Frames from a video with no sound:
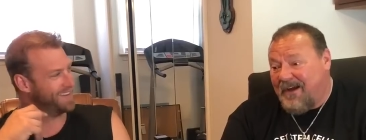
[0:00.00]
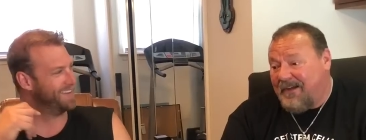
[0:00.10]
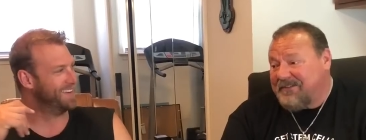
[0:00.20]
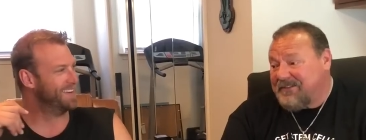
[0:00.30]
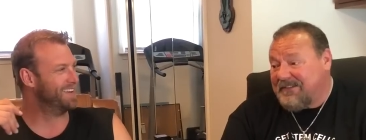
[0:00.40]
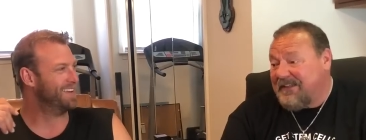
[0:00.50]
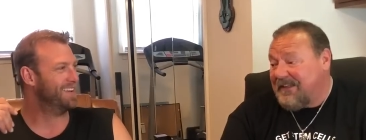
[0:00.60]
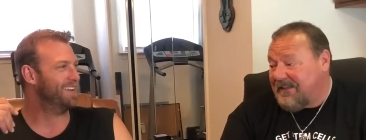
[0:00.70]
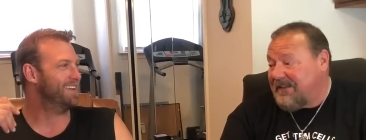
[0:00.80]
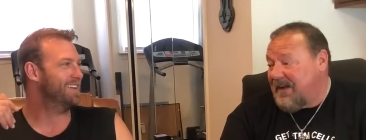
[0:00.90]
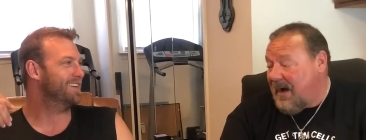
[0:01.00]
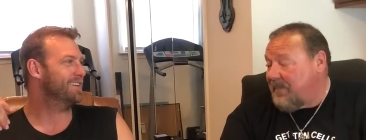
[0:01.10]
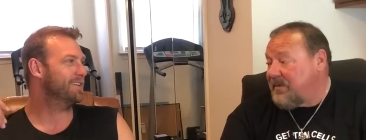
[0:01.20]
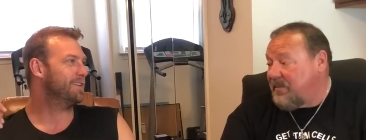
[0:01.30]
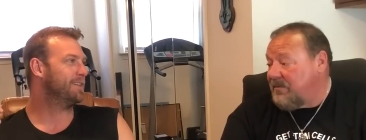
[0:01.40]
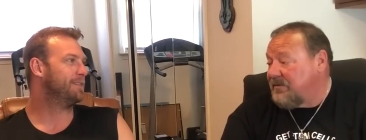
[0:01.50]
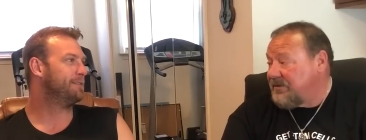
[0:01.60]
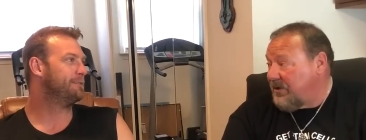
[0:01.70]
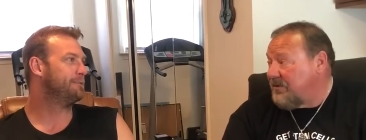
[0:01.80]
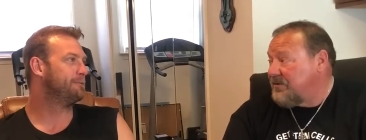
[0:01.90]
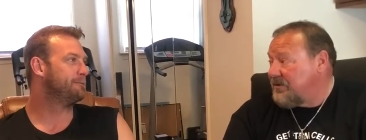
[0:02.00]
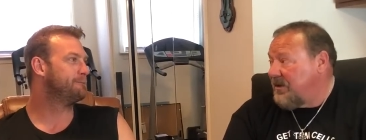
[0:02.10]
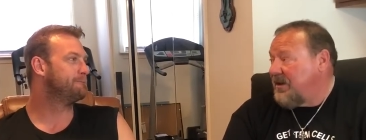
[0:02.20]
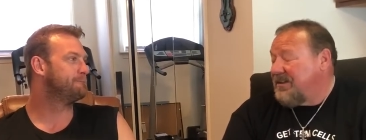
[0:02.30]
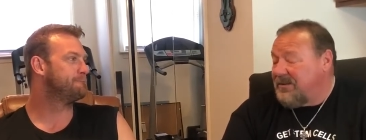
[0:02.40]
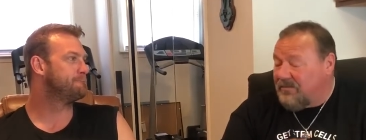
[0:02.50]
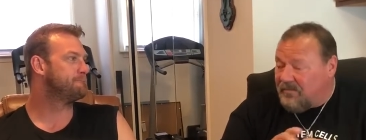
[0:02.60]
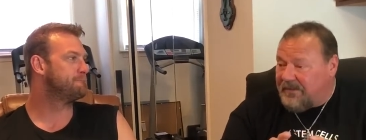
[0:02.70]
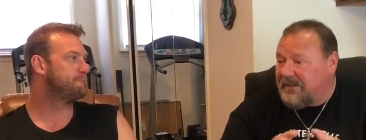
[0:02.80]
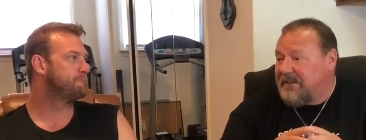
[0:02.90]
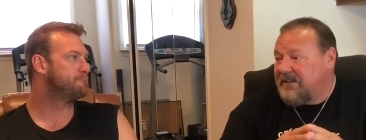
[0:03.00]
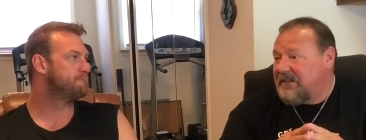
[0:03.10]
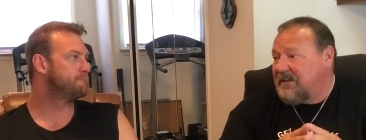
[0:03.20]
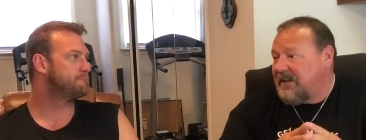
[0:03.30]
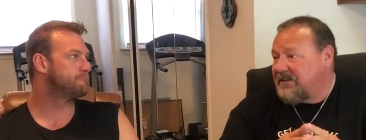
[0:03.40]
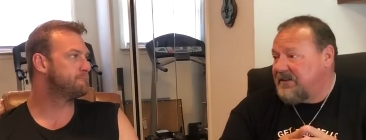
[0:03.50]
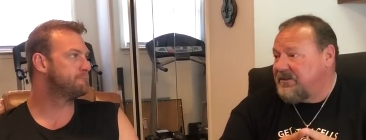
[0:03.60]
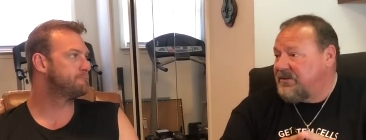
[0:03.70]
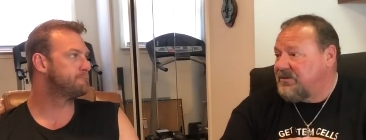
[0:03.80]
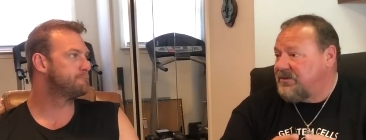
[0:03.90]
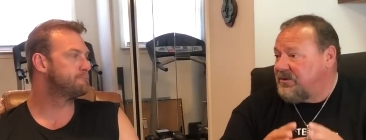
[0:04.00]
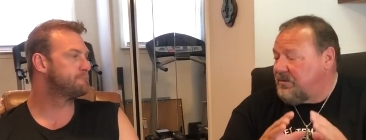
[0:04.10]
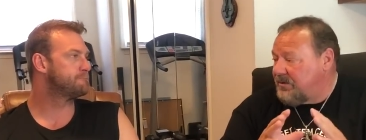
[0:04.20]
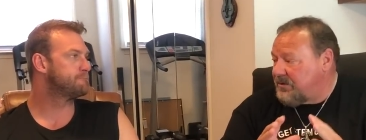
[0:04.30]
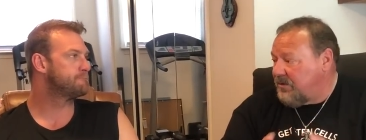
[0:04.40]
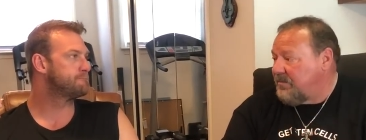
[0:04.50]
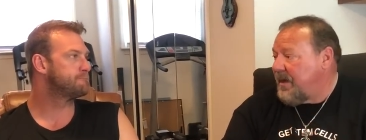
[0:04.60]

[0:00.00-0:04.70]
Speaker 1: honestly, to get the optimal results, you really need to let this just do its own